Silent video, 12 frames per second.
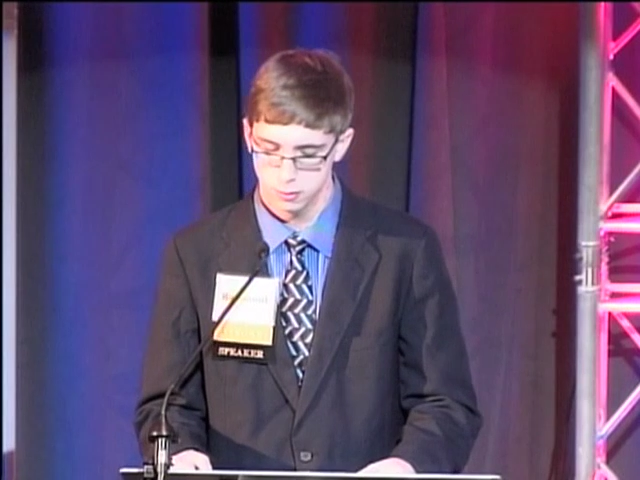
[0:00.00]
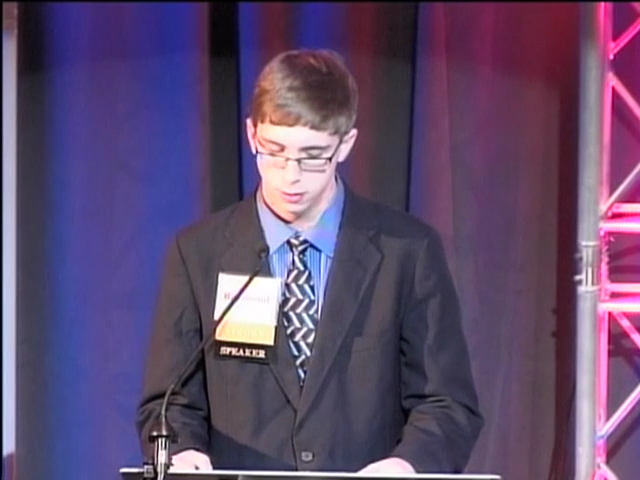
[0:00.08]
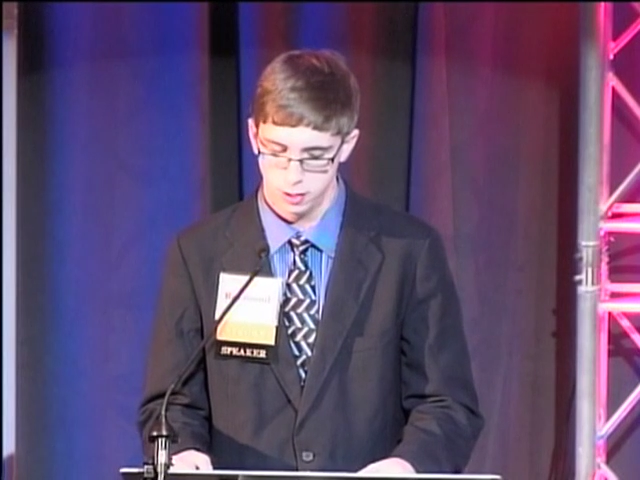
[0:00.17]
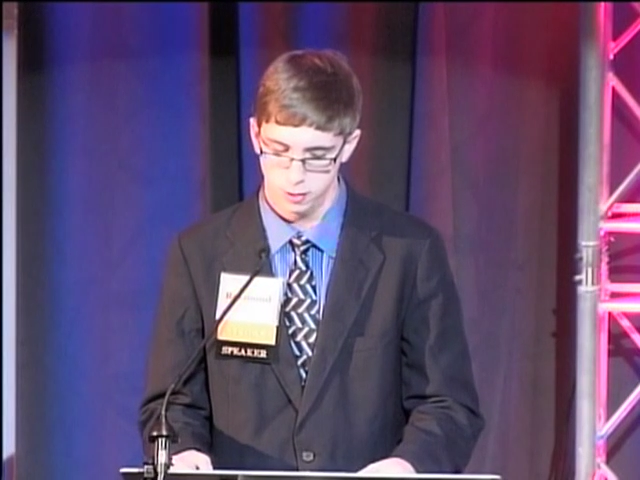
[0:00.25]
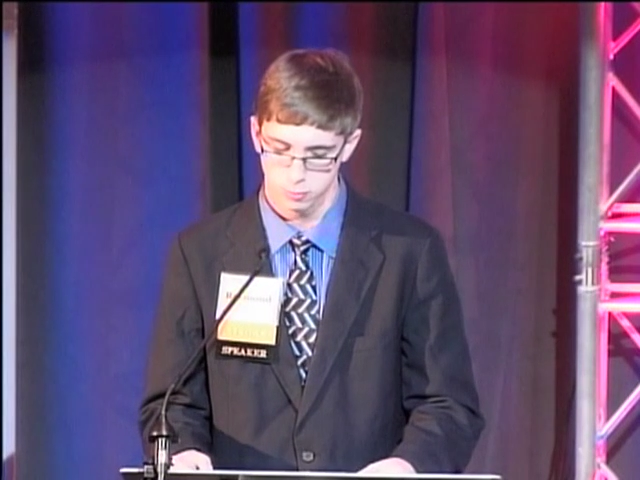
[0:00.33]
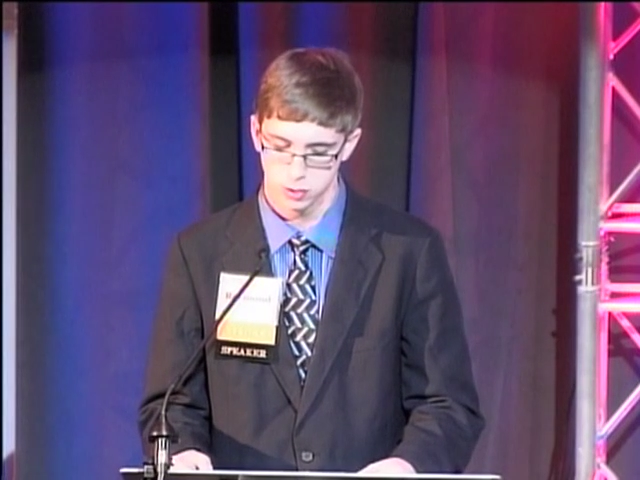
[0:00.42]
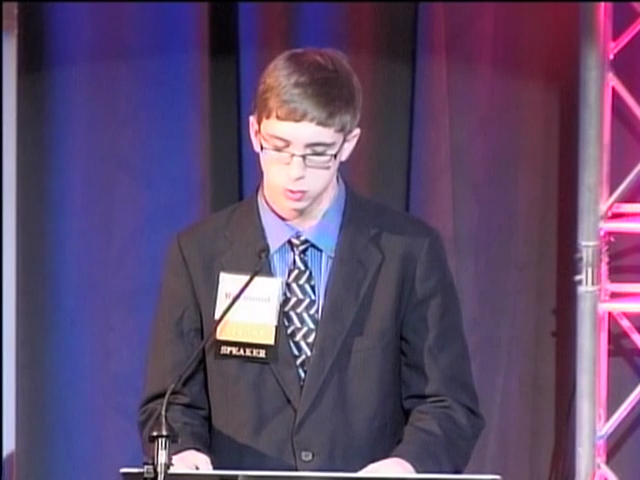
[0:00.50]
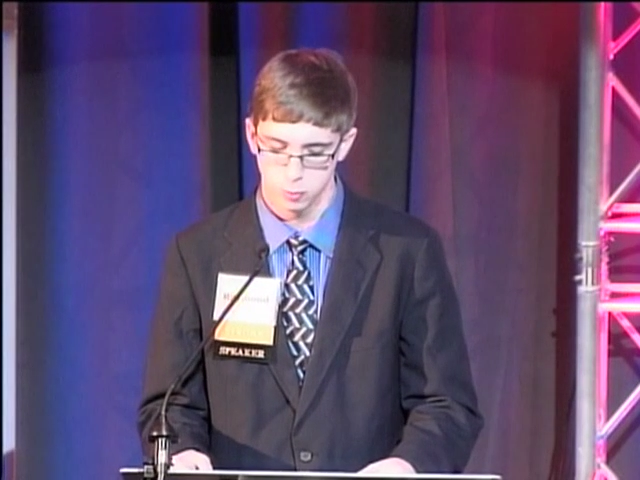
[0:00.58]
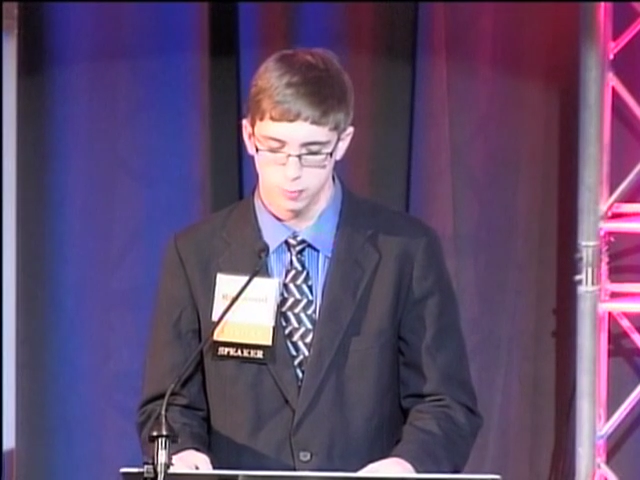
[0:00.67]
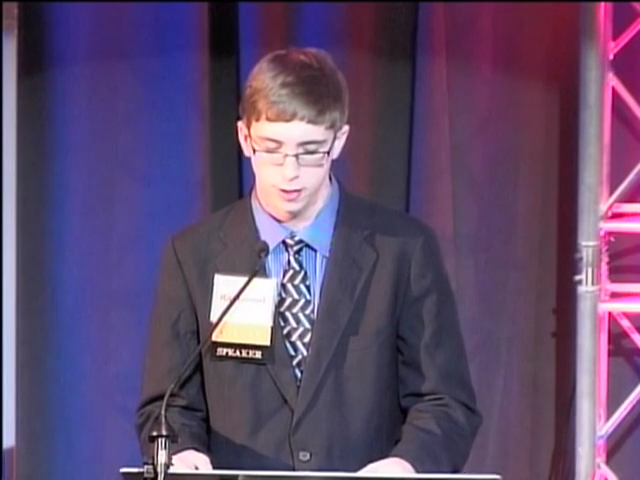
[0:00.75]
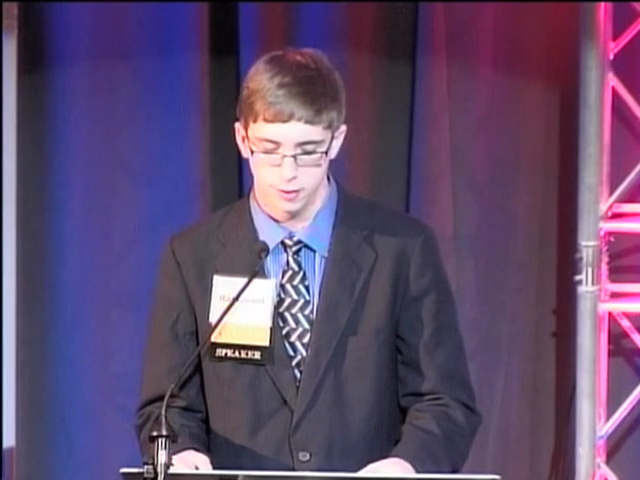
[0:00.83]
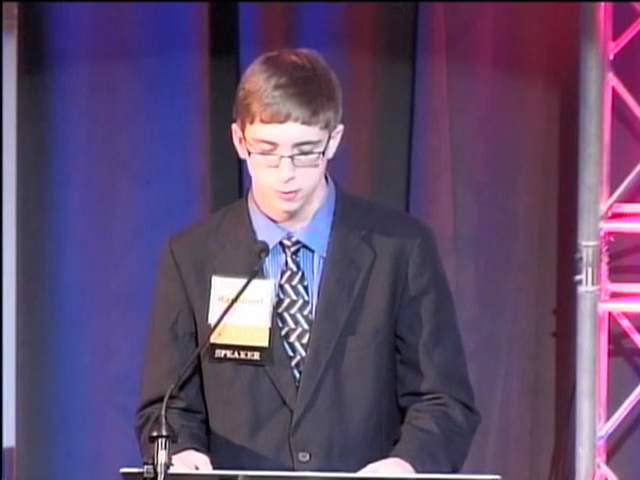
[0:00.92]
and was told
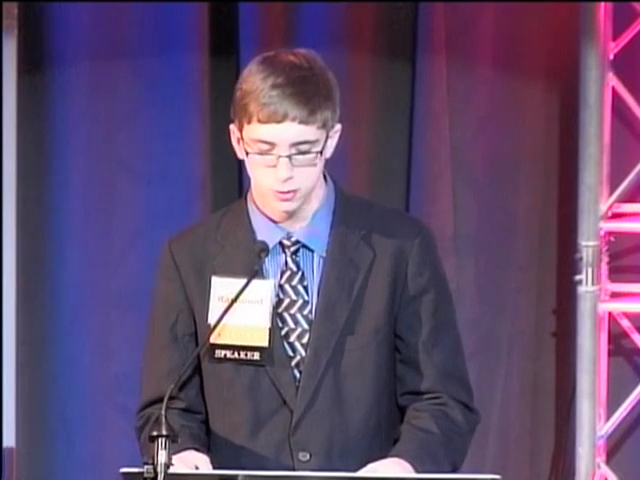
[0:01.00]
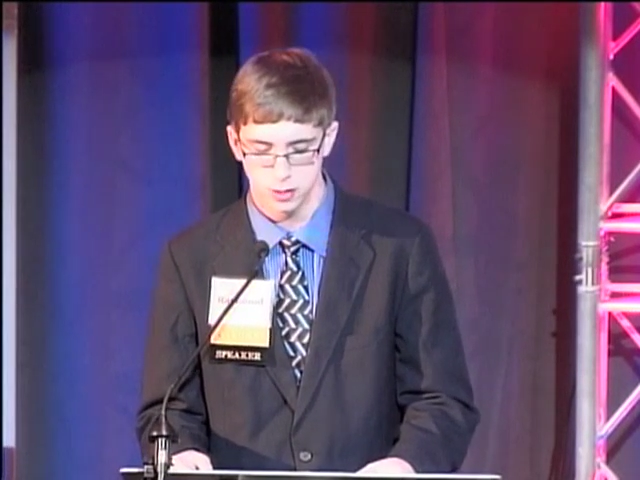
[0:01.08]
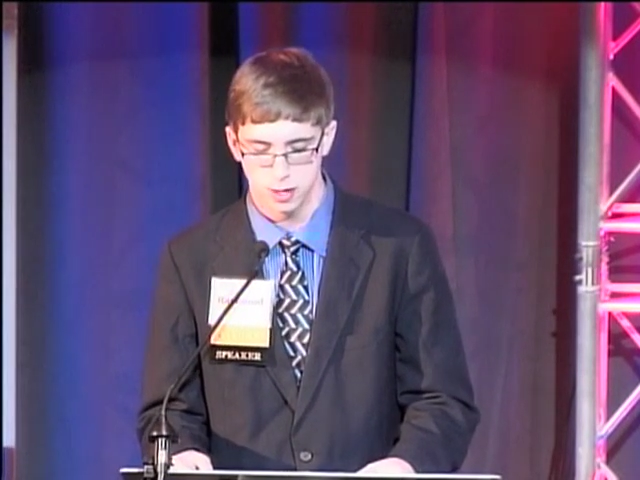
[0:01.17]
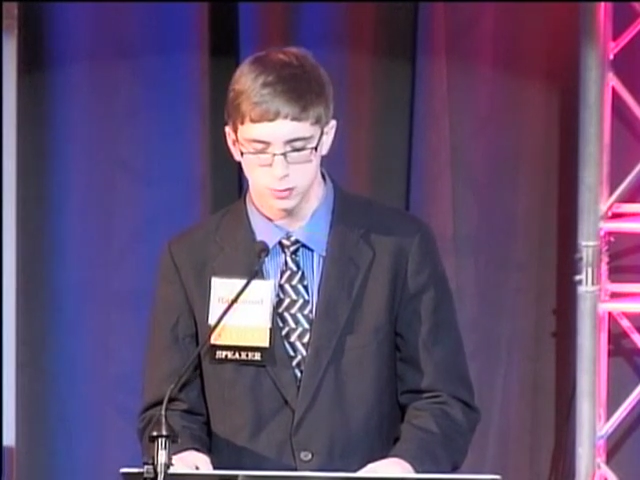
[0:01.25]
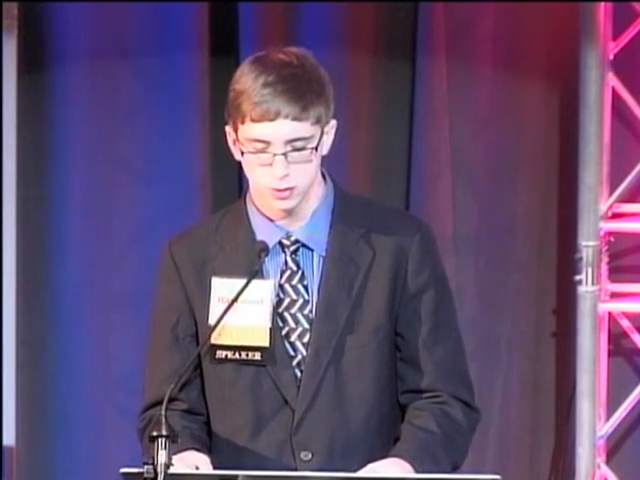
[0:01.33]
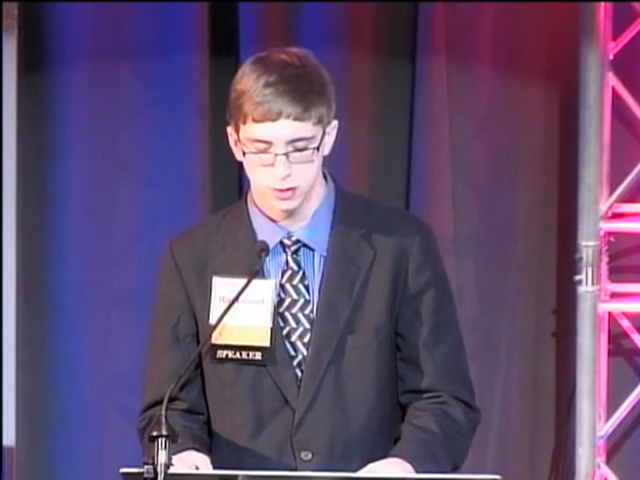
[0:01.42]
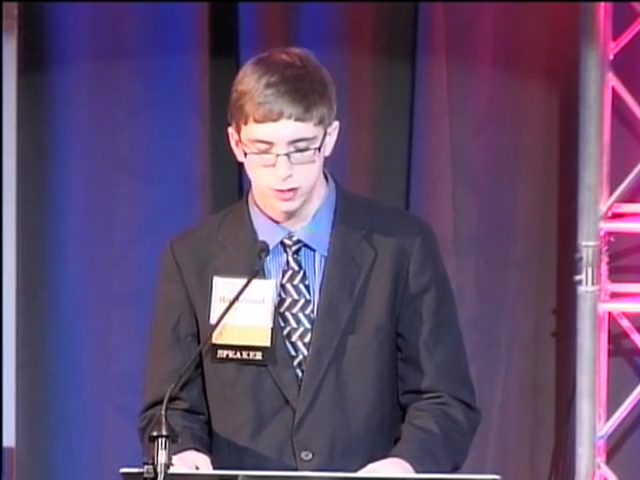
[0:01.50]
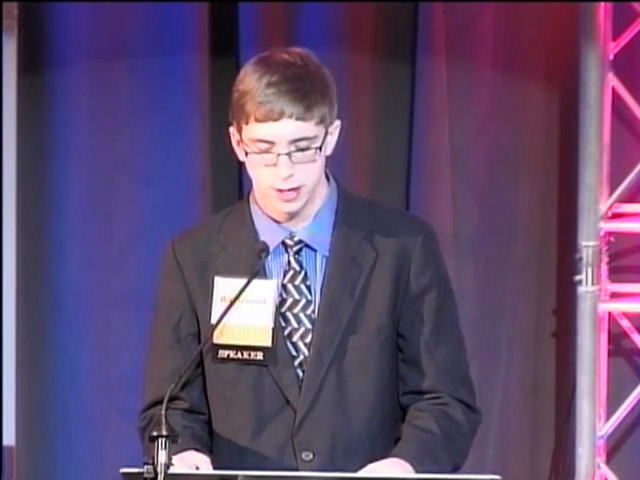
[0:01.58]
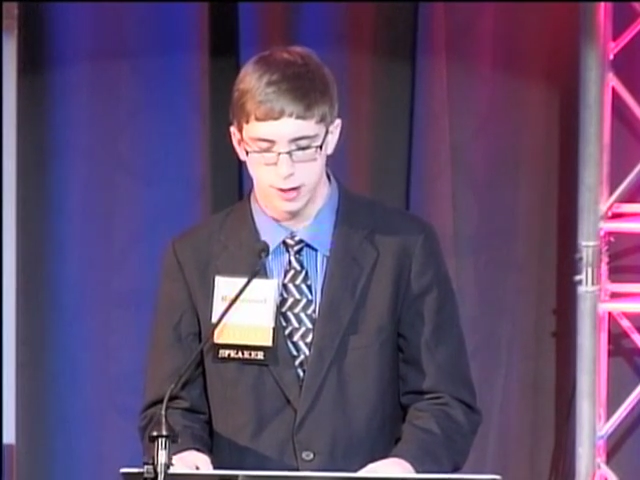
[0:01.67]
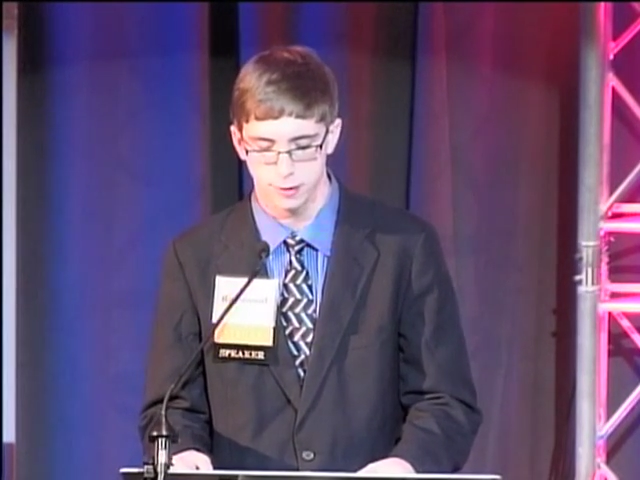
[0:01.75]
by others that I was good at